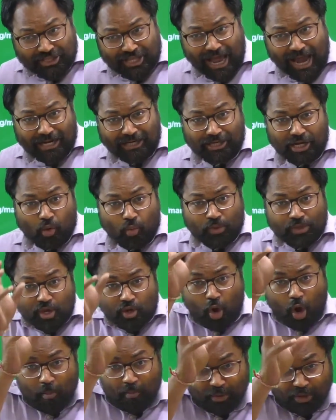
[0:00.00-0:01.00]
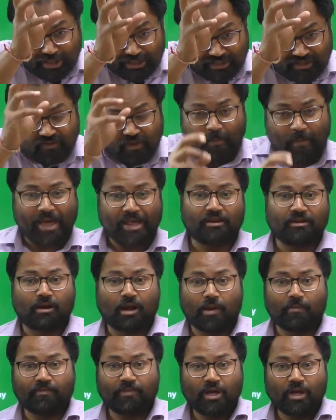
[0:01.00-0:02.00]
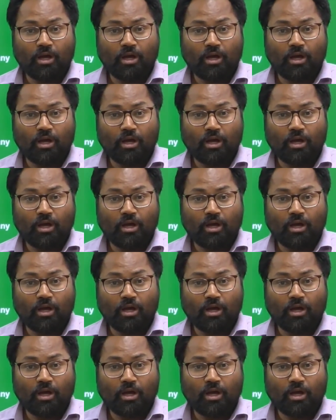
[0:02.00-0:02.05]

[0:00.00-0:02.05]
that with the components of the paragraph.